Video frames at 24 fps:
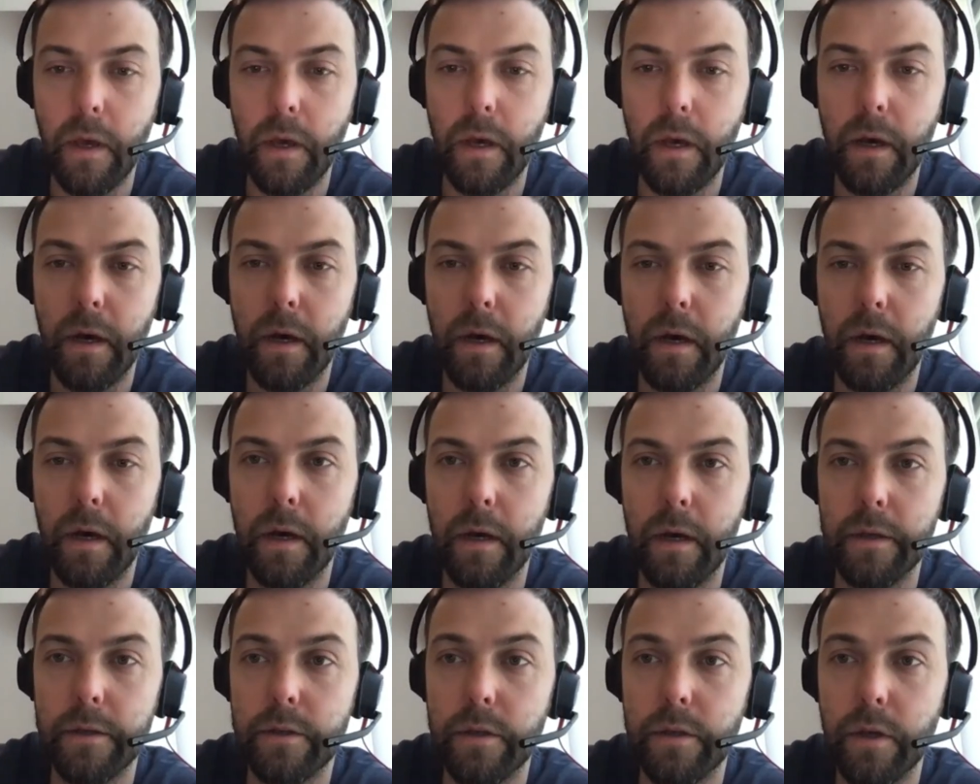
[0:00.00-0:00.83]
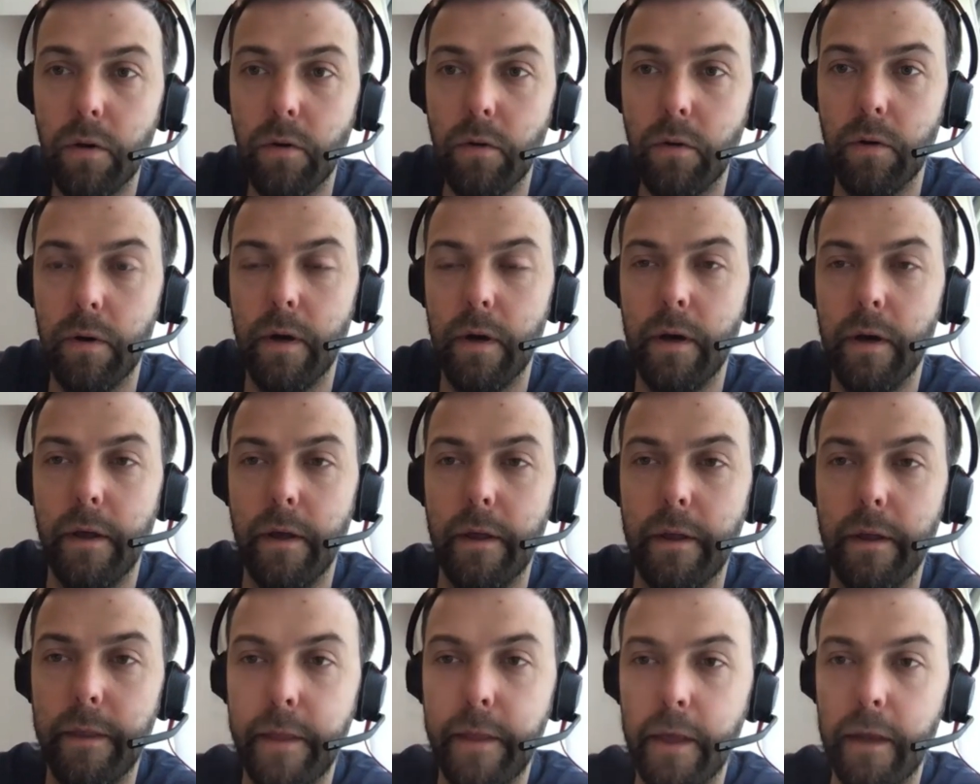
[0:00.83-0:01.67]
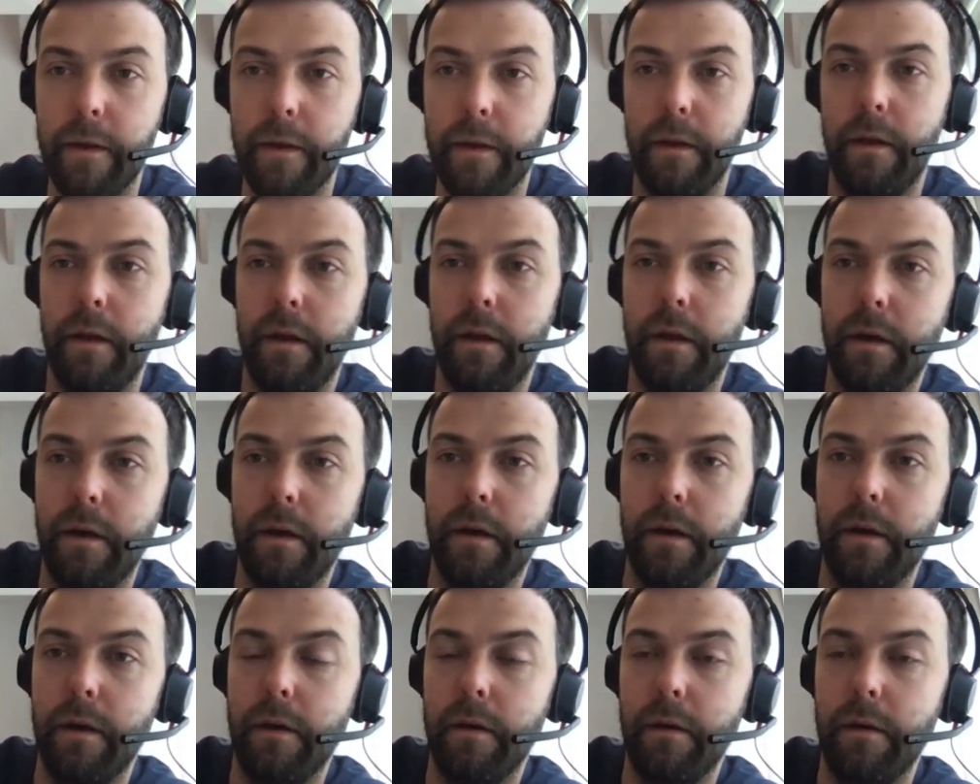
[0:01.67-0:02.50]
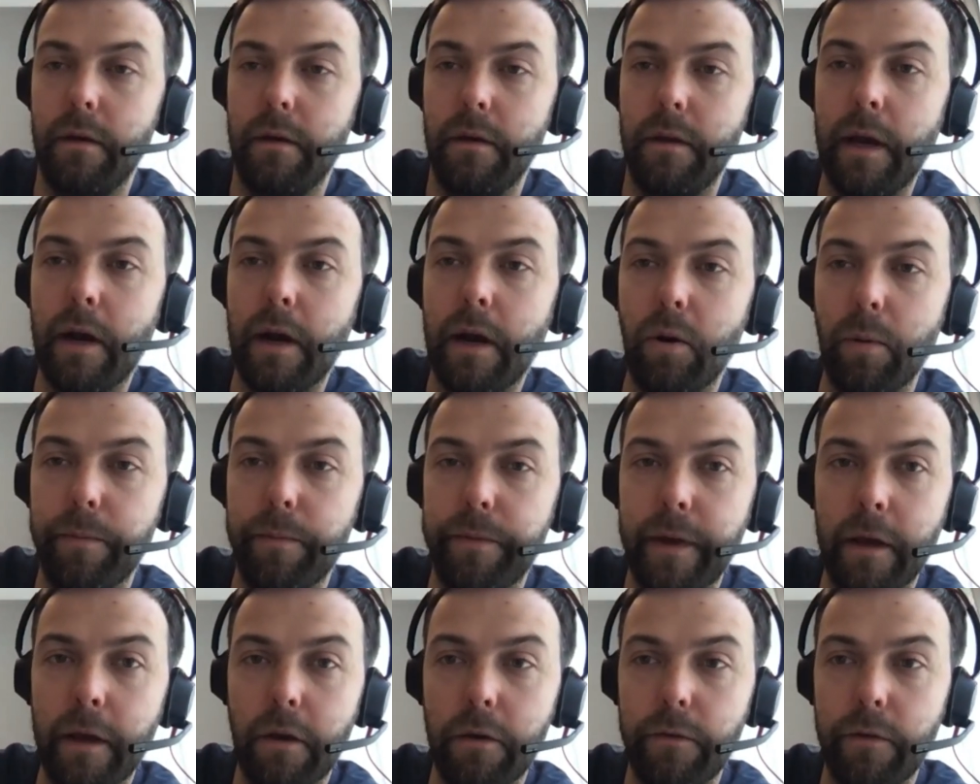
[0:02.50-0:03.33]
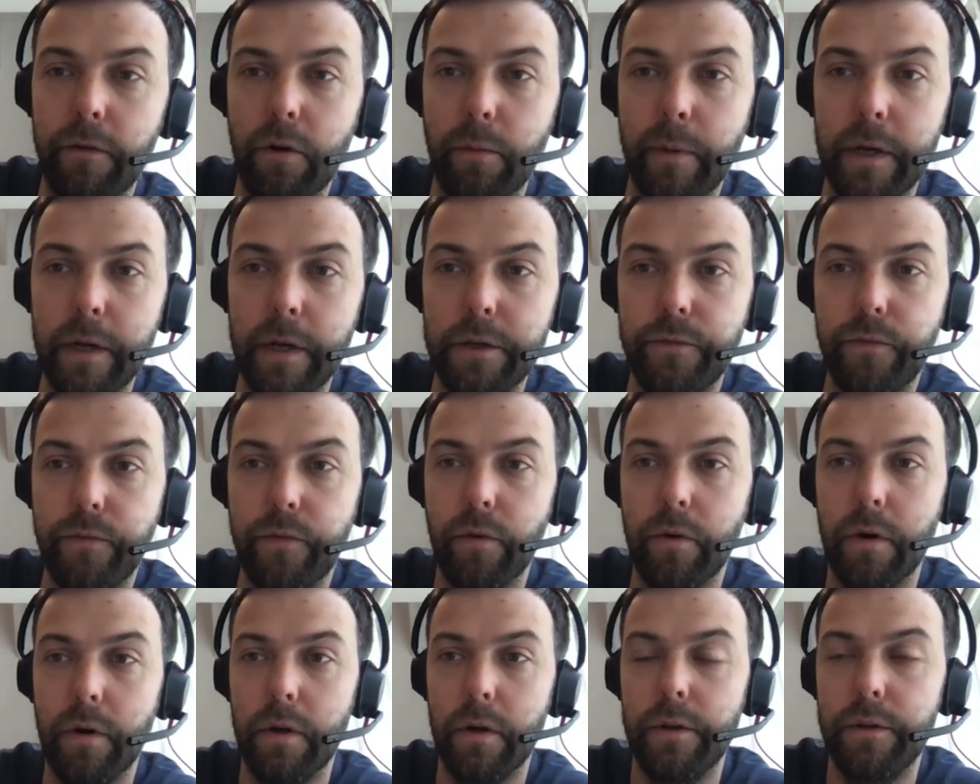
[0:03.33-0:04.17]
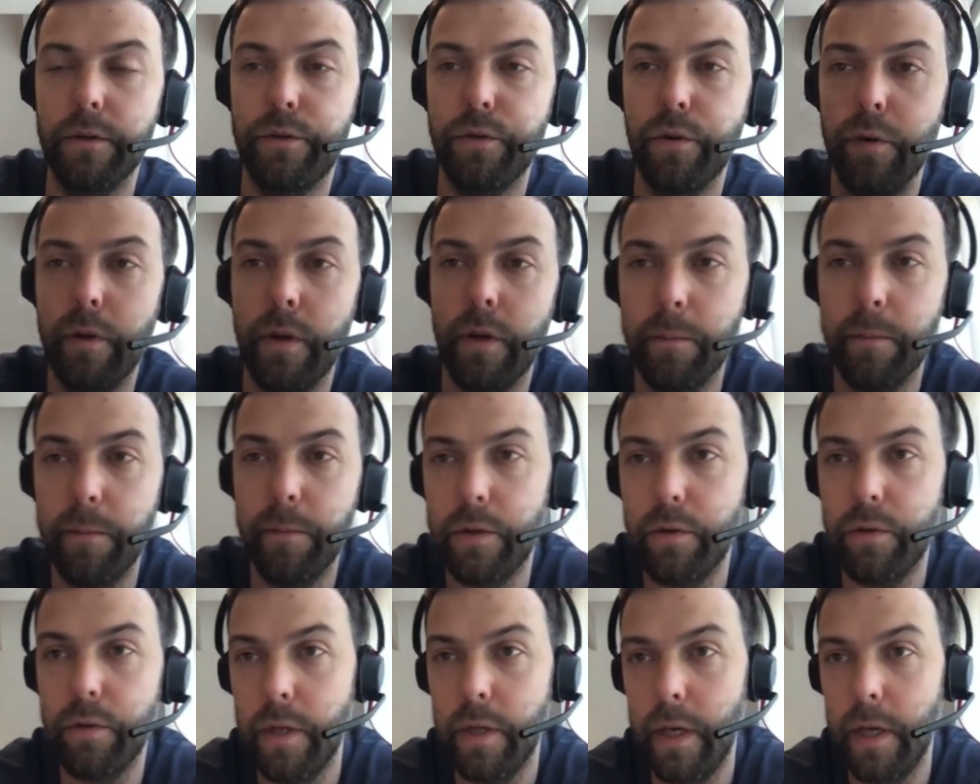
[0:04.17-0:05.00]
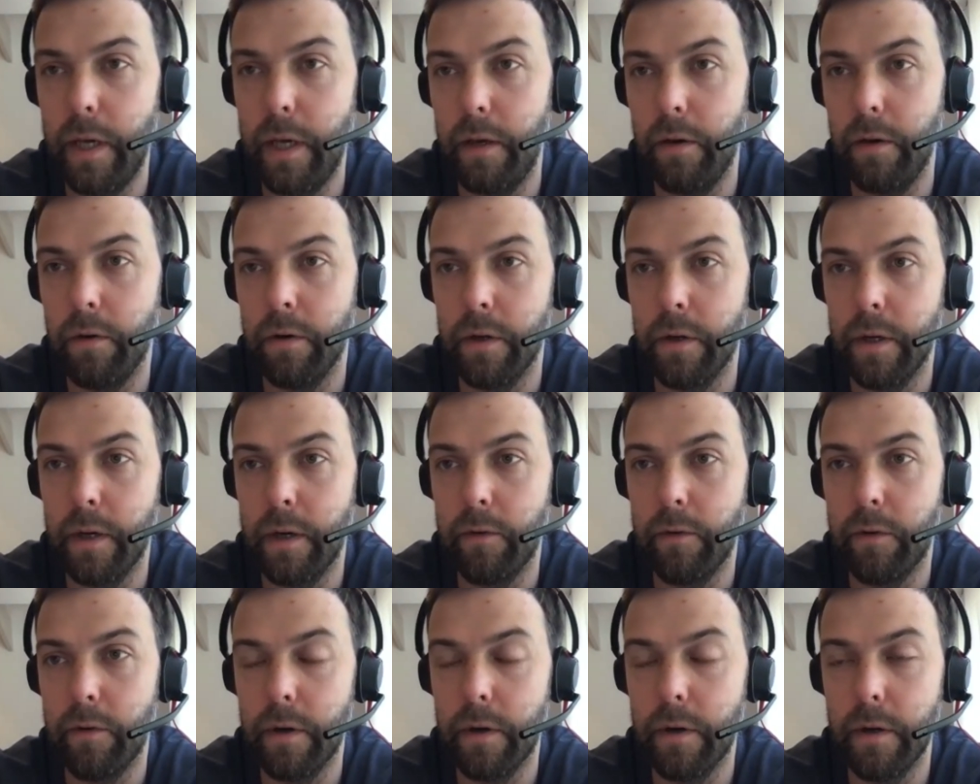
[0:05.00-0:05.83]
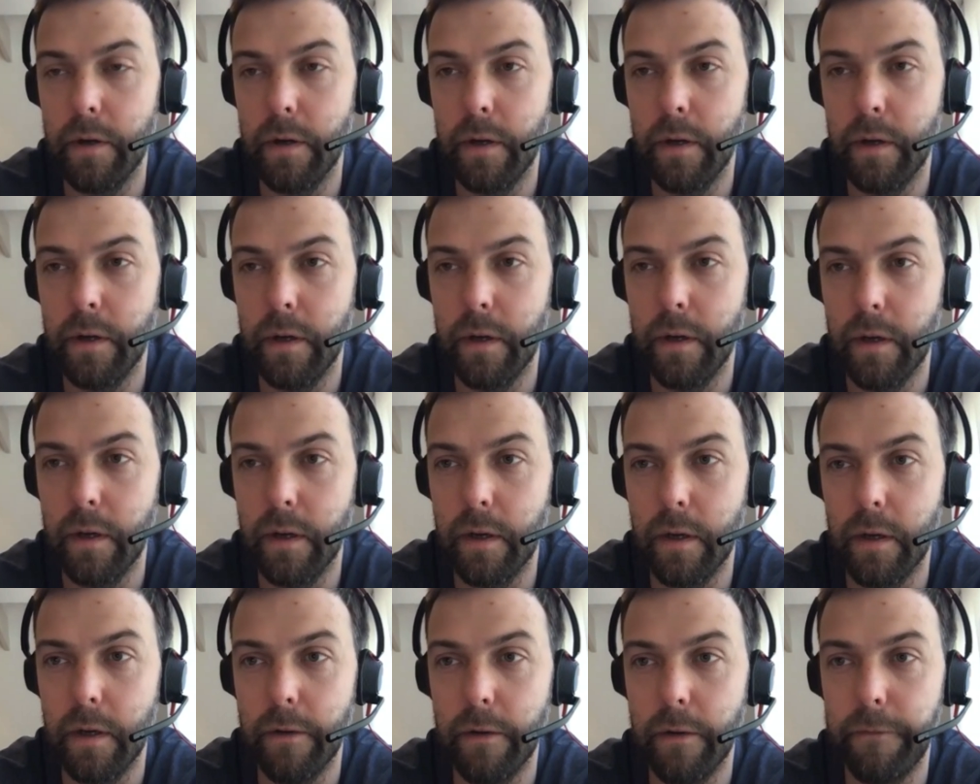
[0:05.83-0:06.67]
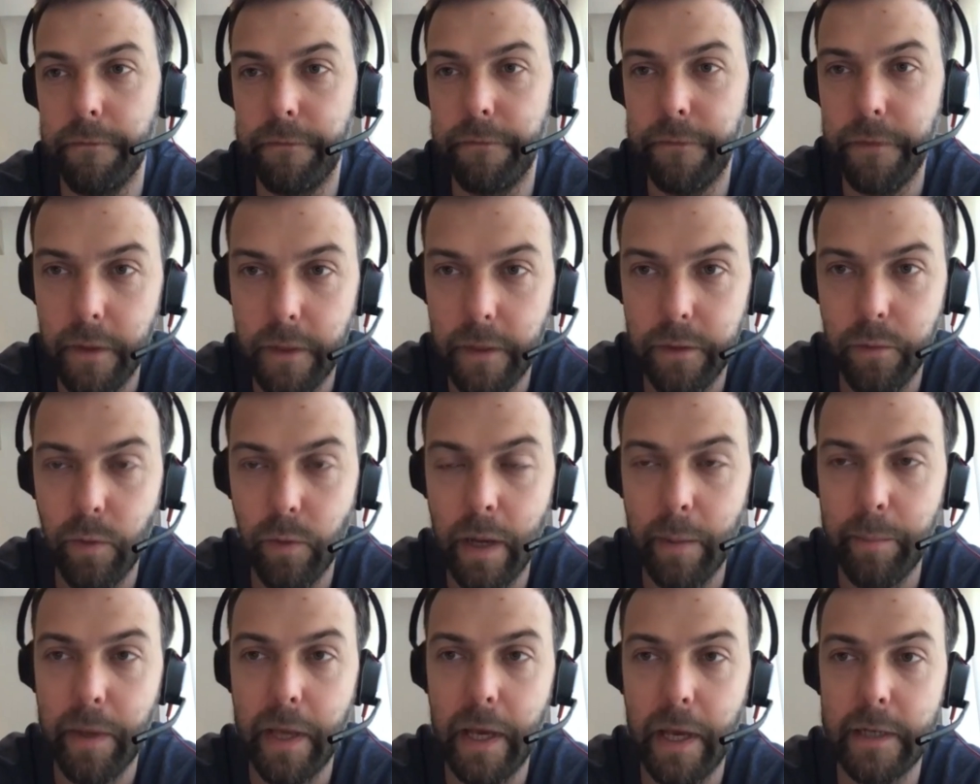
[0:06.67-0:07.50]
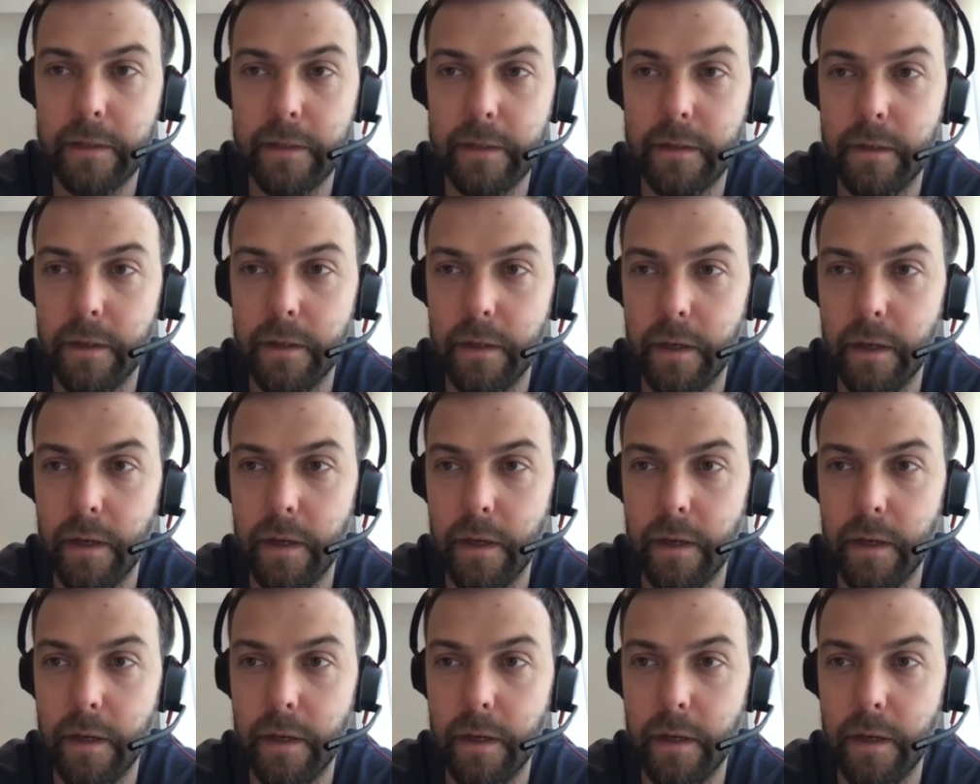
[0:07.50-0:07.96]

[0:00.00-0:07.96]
then Jakub, thank you very much for joining me today on our fifth webcast